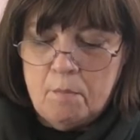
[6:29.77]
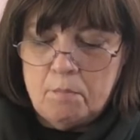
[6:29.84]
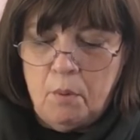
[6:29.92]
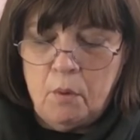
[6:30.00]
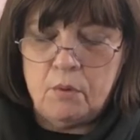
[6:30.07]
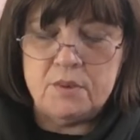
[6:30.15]

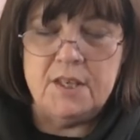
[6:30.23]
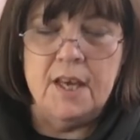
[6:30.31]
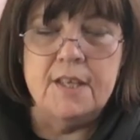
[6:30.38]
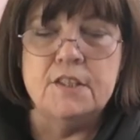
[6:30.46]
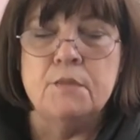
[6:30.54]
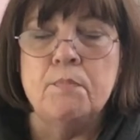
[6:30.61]
but
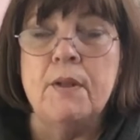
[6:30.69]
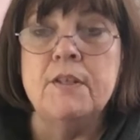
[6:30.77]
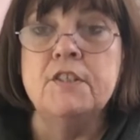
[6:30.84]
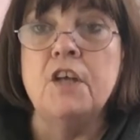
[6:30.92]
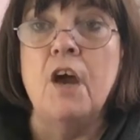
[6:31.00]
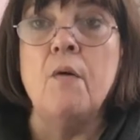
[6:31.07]
it's been
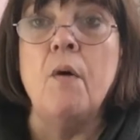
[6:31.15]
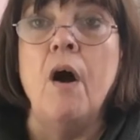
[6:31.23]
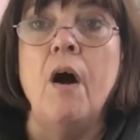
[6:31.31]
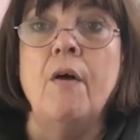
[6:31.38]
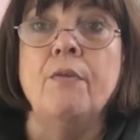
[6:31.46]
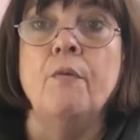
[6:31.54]
so
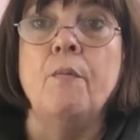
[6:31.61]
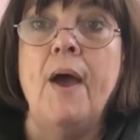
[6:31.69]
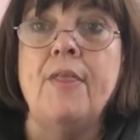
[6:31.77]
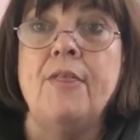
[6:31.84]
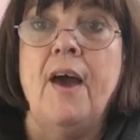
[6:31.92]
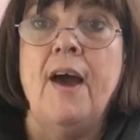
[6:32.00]
hot, the
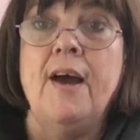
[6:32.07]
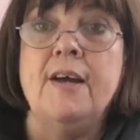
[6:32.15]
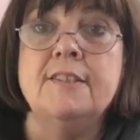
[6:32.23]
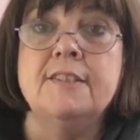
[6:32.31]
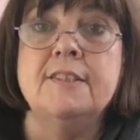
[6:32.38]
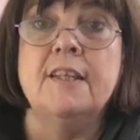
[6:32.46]
weather
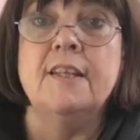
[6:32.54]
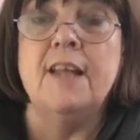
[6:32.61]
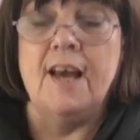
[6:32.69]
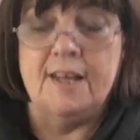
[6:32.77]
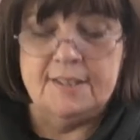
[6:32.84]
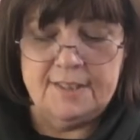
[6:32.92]
has,
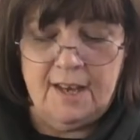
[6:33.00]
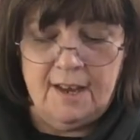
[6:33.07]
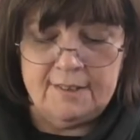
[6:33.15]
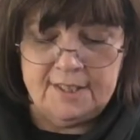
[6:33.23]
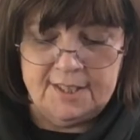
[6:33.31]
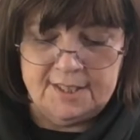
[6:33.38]
that
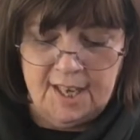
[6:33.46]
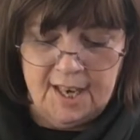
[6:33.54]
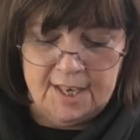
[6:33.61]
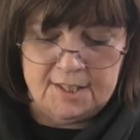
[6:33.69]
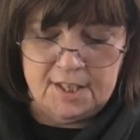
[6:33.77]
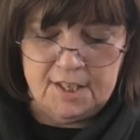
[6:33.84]
I
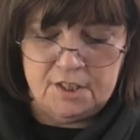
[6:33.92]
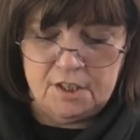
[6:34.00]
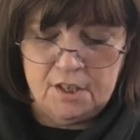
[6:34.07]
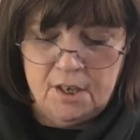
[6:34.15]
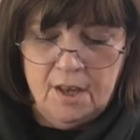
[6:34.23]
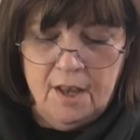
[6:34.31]

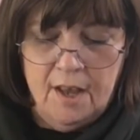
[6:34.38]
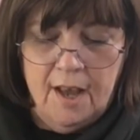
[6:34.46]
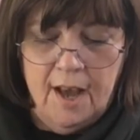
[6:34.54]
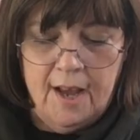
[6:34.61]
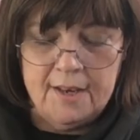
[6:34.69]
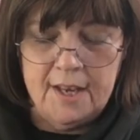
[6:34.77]
decided
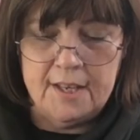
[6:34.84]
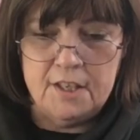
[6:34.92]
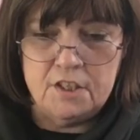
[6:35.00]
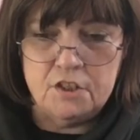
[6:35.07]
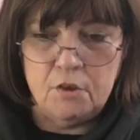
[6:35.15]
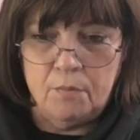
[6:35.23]
I
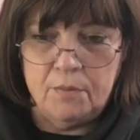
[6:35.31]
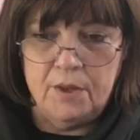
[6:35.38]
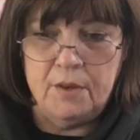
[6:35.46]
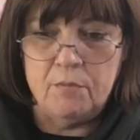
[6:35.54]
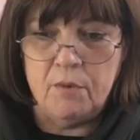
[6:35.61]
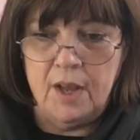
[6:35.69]
needed
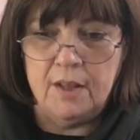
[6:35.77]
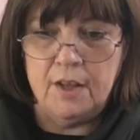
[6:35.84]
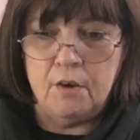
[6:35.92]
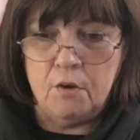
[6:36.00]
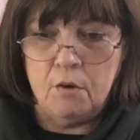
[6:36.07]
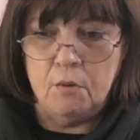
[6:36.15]
something really
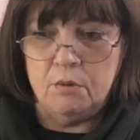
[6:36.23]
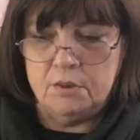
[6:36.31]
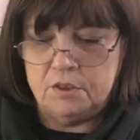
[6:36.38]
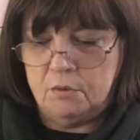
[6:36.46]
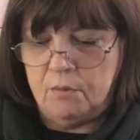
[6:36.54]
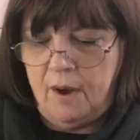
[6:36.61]
cool
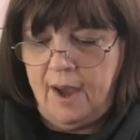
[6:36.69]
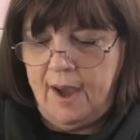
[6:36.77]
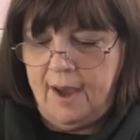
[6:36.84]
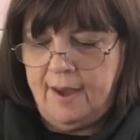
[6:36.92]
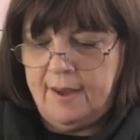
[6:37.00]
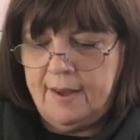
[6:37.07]
to
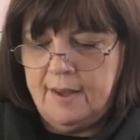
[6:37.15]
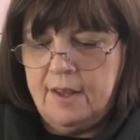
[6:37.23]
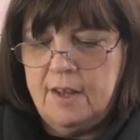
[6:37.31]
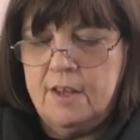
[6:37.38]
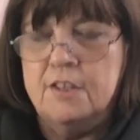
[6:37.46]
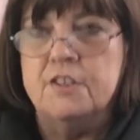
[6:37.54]
wear.
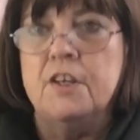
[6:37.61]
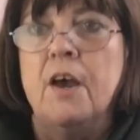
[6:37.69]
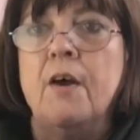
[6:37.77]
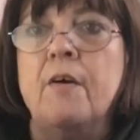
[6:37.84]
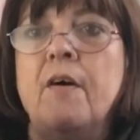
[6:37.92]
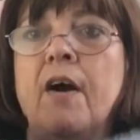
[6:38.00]

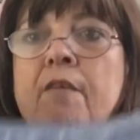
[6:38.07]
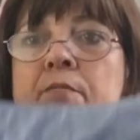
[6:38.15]
So I've